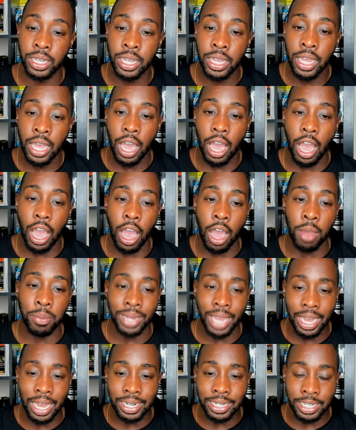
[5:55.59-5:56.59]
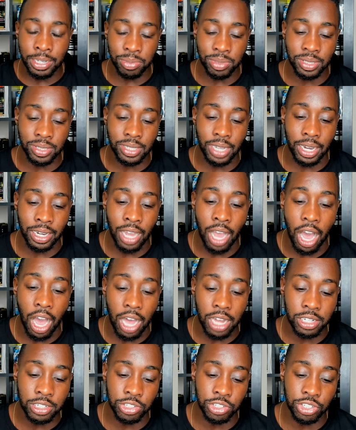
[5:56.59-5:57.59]
Um, kind of keep the
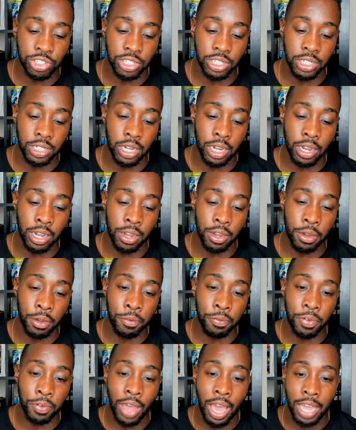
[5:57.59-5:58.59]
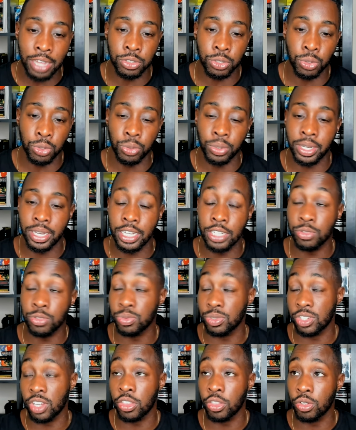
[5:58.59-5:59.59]
psychology of high school kids, which
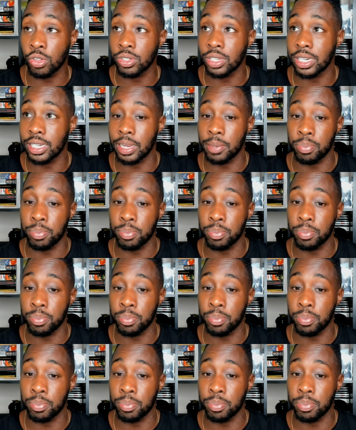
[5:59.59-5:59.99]
I thought they did pretty